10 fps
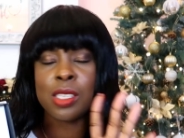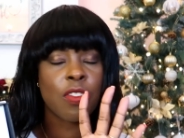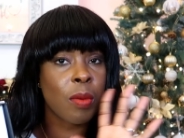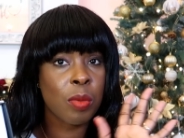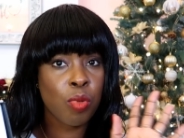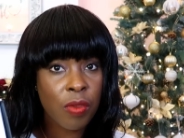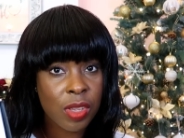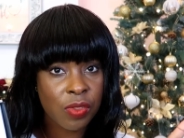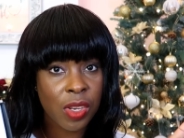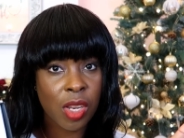see from my
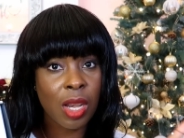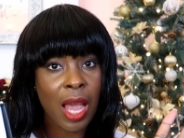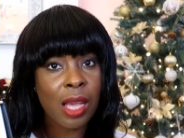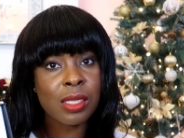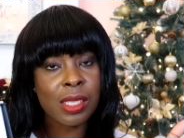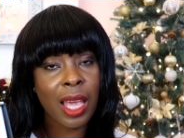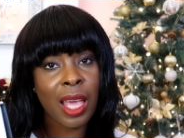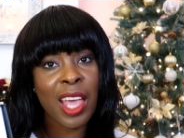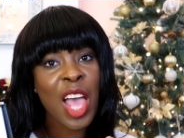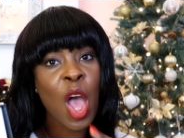previous video last
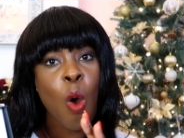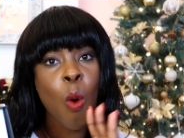year